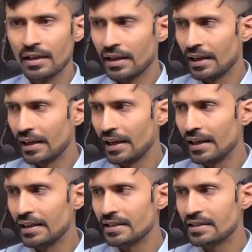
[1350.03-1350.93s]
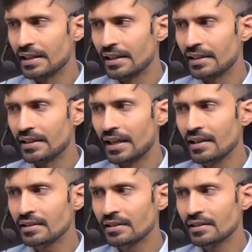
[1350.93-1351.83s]
A is greater than
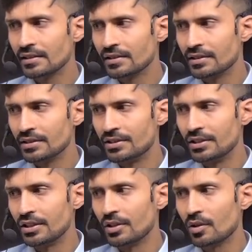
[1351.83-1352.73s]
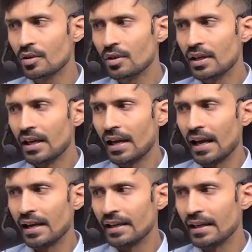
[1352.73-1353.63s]
0 and
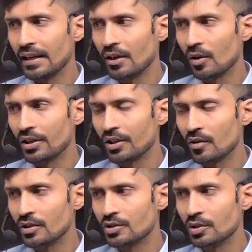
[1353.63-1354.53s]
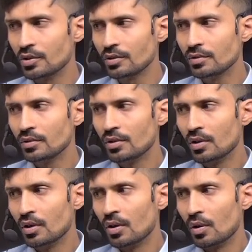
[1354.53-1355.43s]
A not equals to
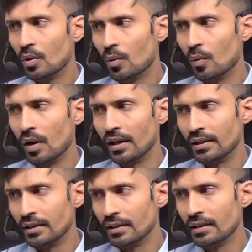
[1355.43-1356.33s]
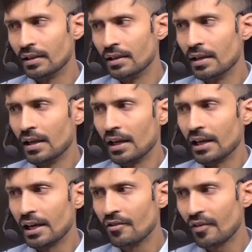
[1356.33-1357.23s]
1. Now,
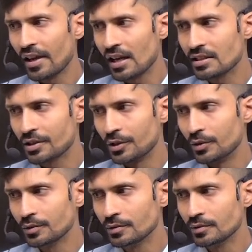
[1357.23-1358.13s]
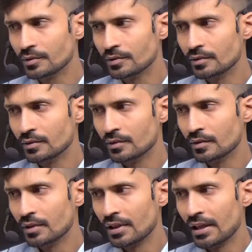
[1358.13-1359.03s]
if I ask you,
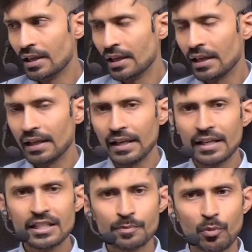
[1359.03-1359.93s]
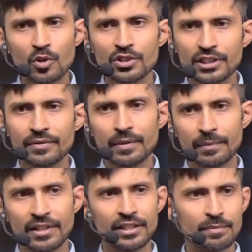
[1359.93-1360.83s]
A is positive number,
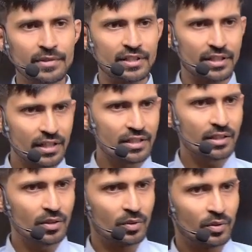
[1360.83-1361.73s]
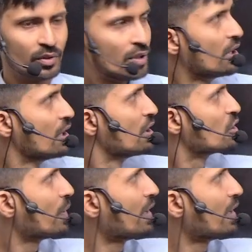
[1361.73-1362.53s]
it means yes or no? So, when